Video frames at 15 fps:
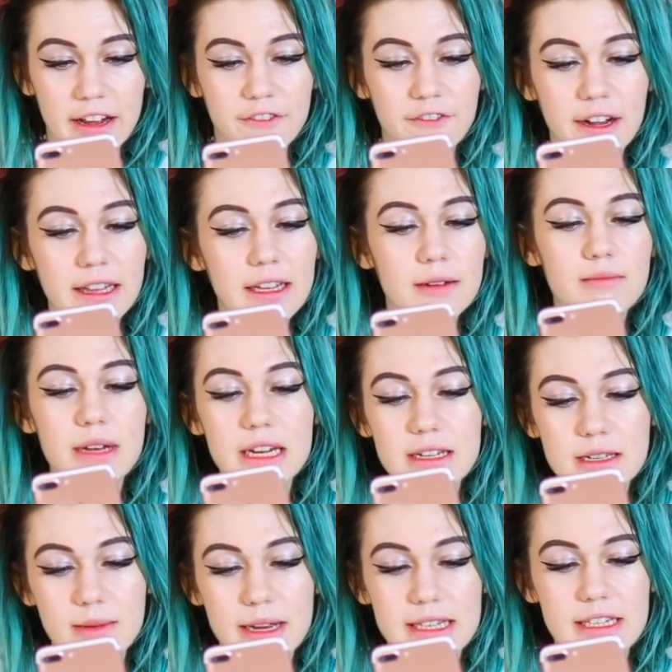I've finally
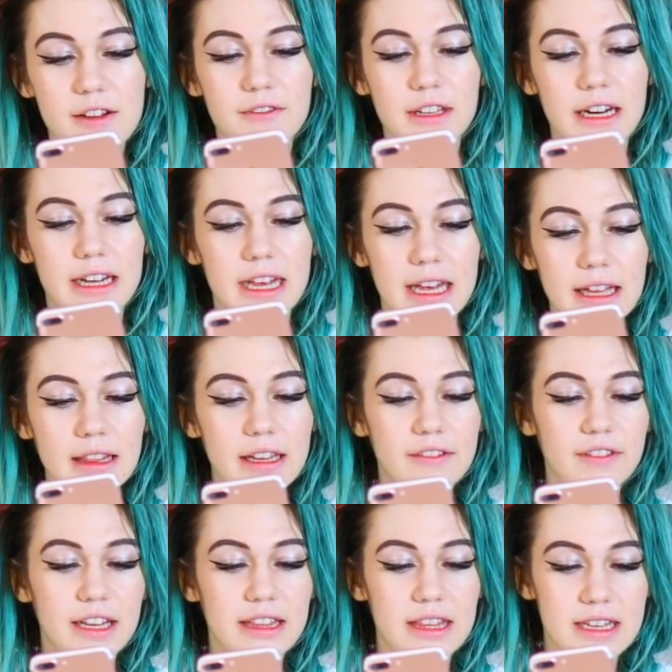admitted to myself that I can't
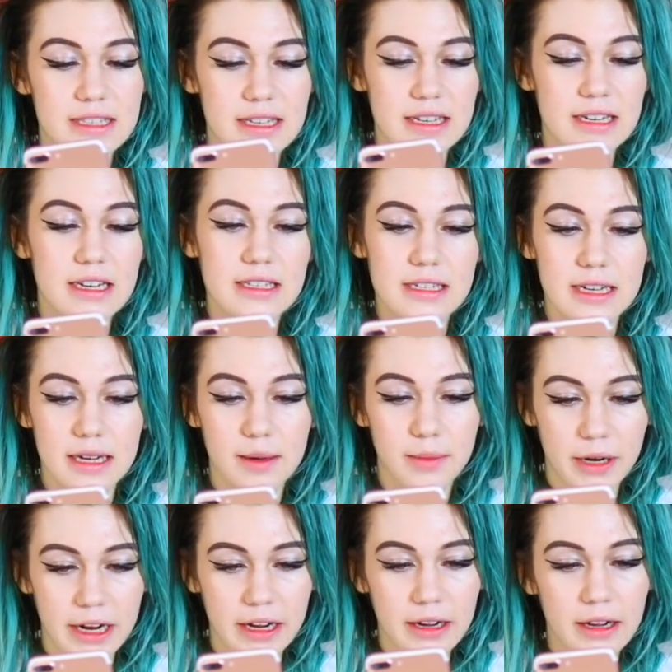live like this and need to take a
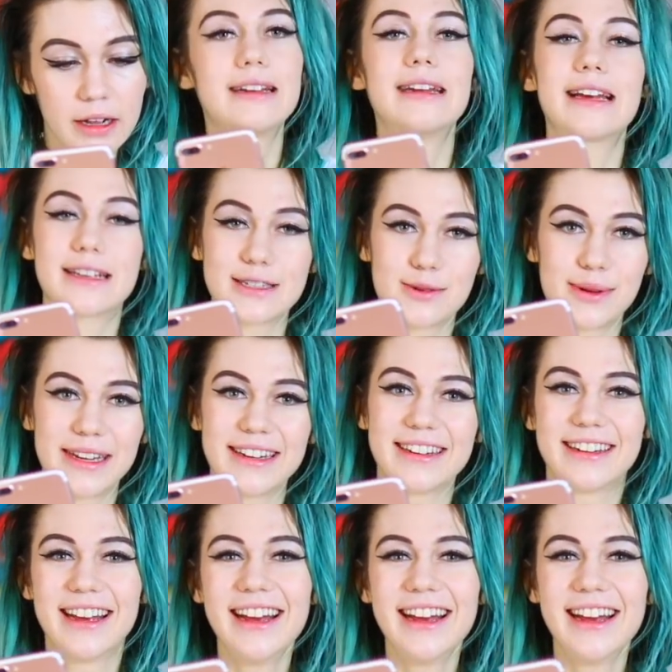break. Next tweet.